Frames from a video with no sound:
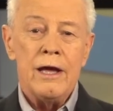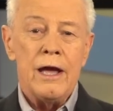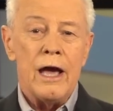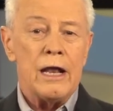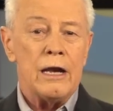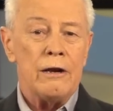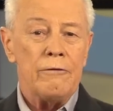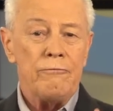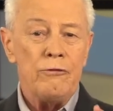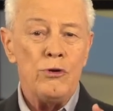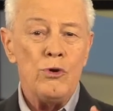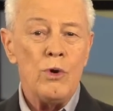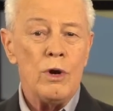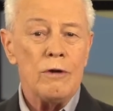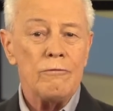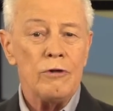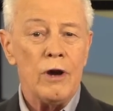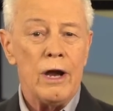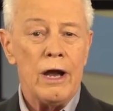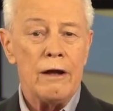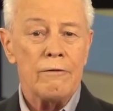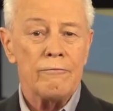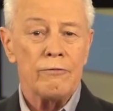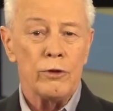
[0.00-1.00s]
And if you
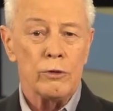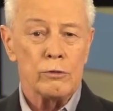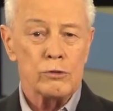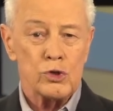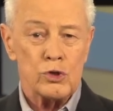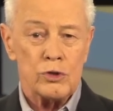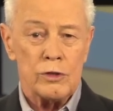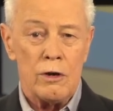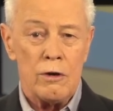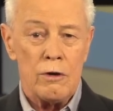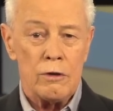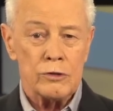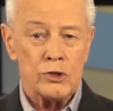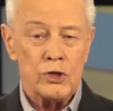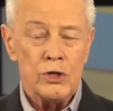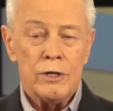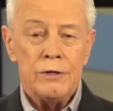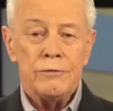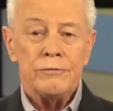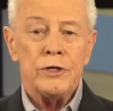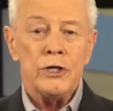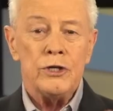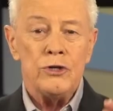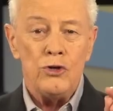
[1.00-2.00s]
ever have those thoughts,
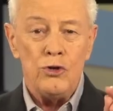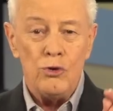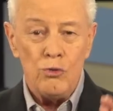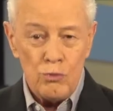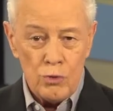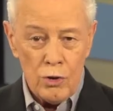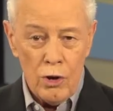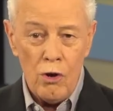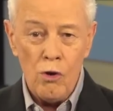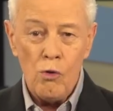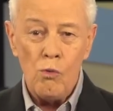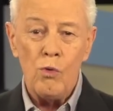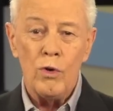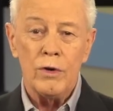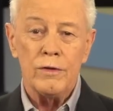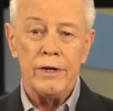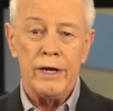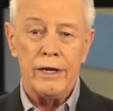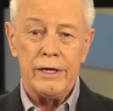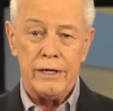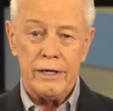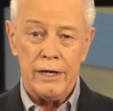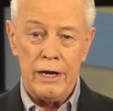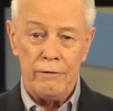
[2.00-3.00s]
then you know where
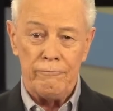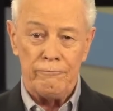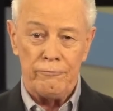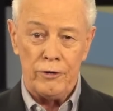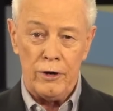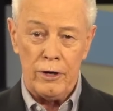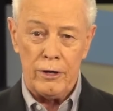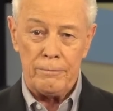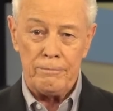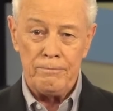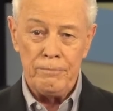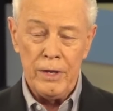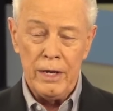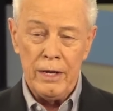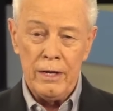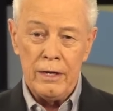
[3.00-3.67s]
they came from.